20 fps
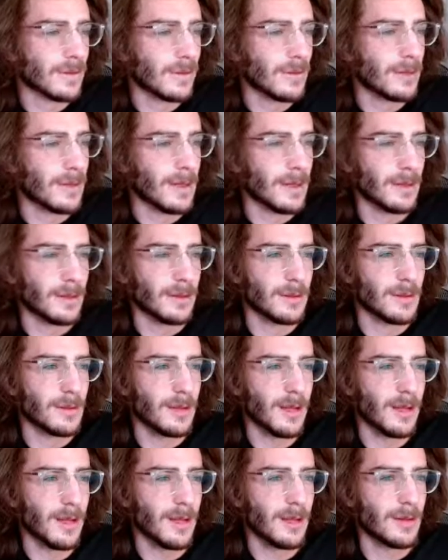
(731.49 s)
Oh man,
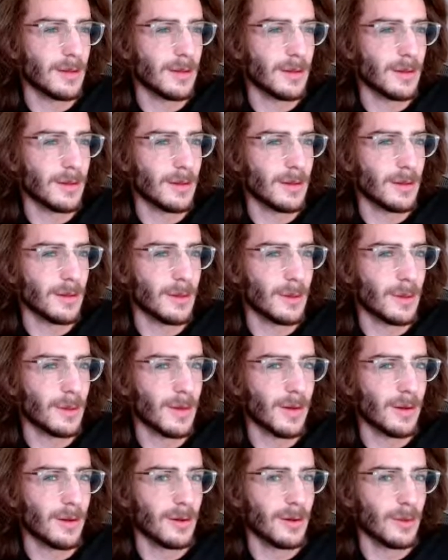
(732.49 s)
today we
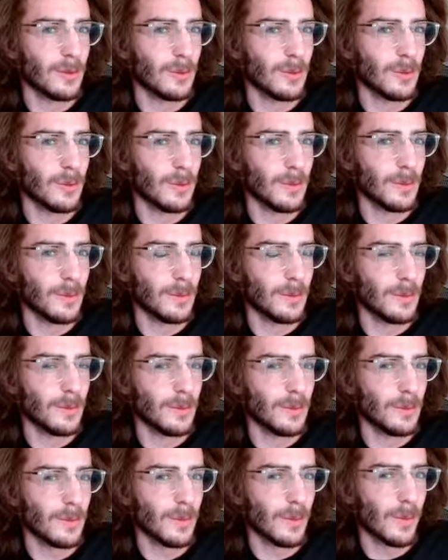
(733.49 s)
got a new
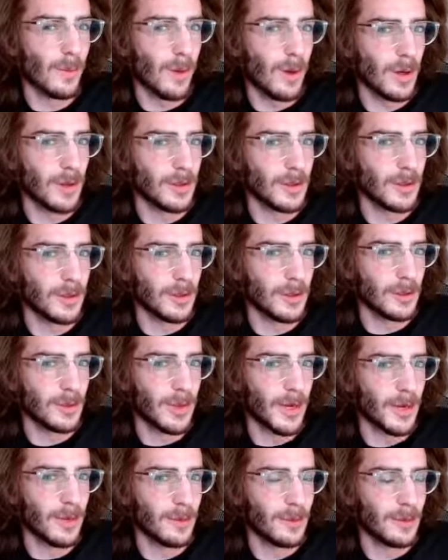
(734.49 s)
washer and
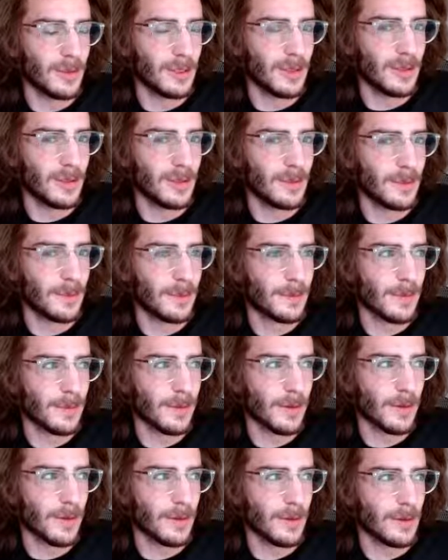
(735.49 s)
dryer machine
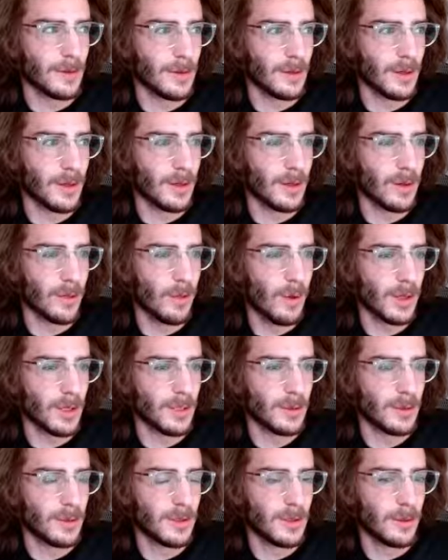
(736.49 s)
because the
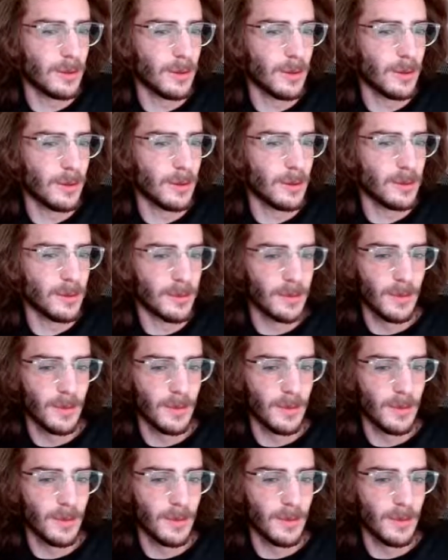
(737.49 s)
washing machine broke.